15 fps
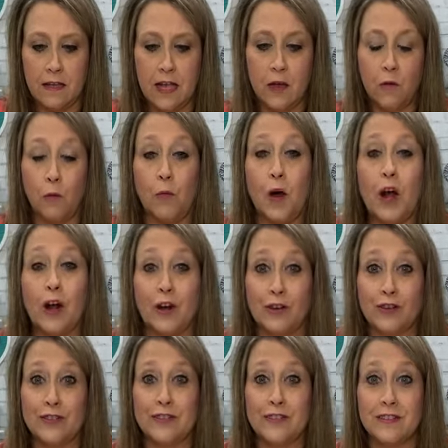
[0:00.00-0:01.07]
it
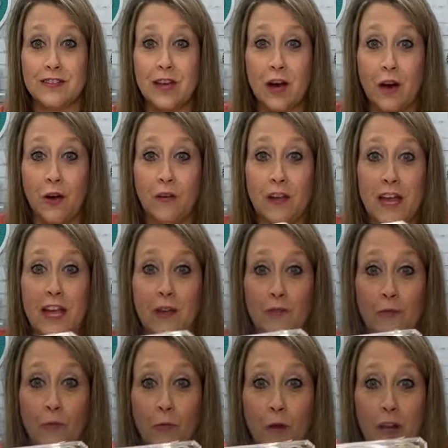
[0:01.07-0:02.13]
works y'all it
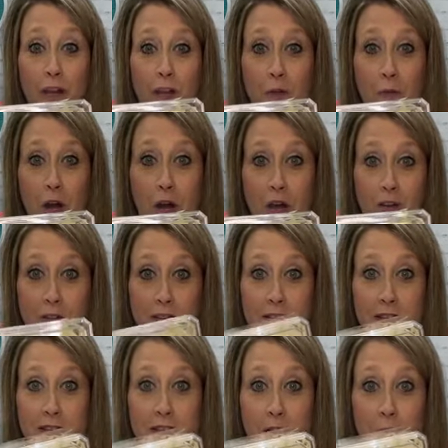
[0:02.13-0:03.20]
really works
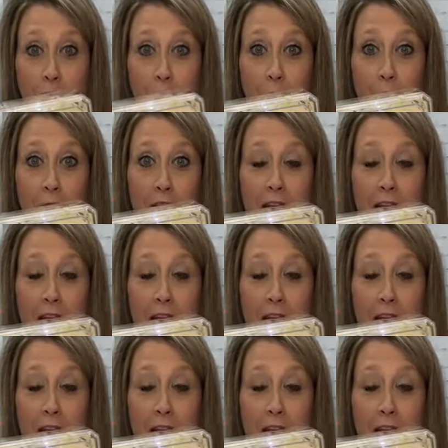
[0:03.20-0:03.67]
so